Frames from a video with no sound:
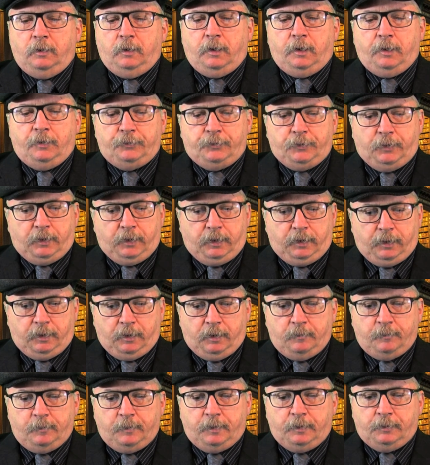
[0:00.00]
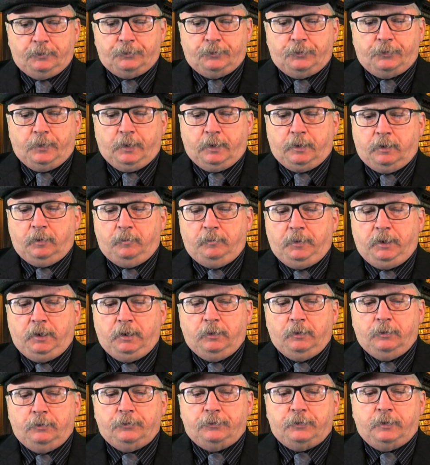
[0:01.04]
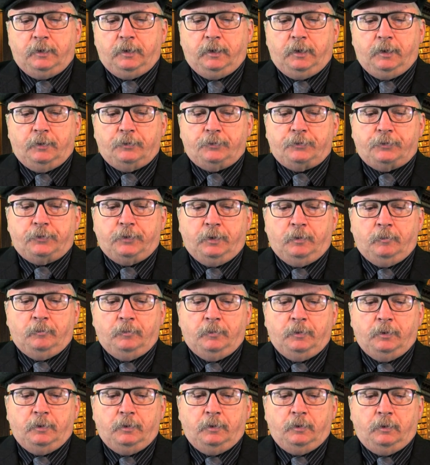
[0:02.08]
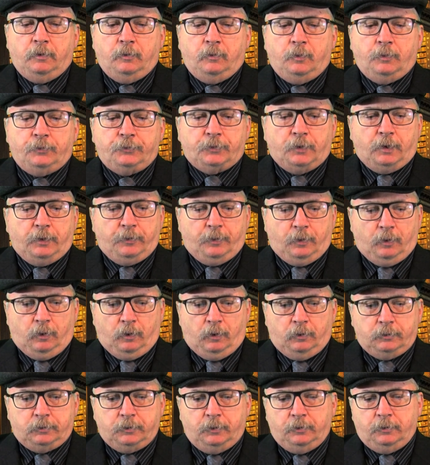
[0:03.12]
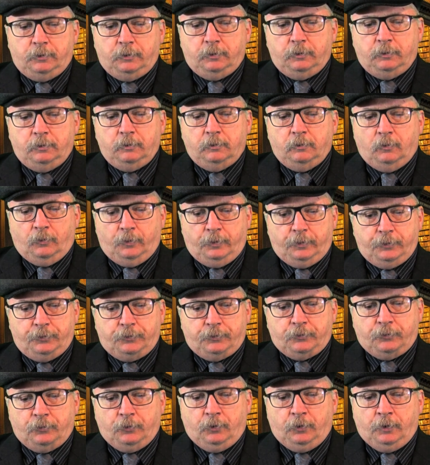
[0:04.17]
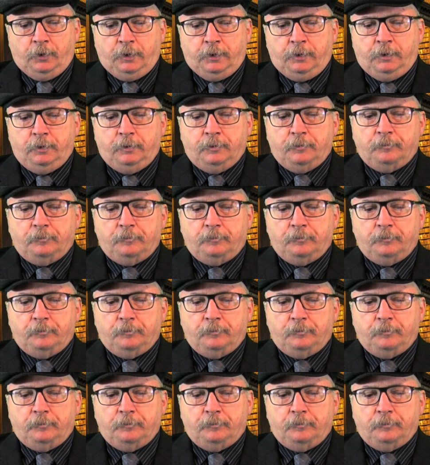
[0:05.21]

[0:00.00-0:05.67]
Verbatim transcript: as any evidence that could be used against him was either altered or destroyed.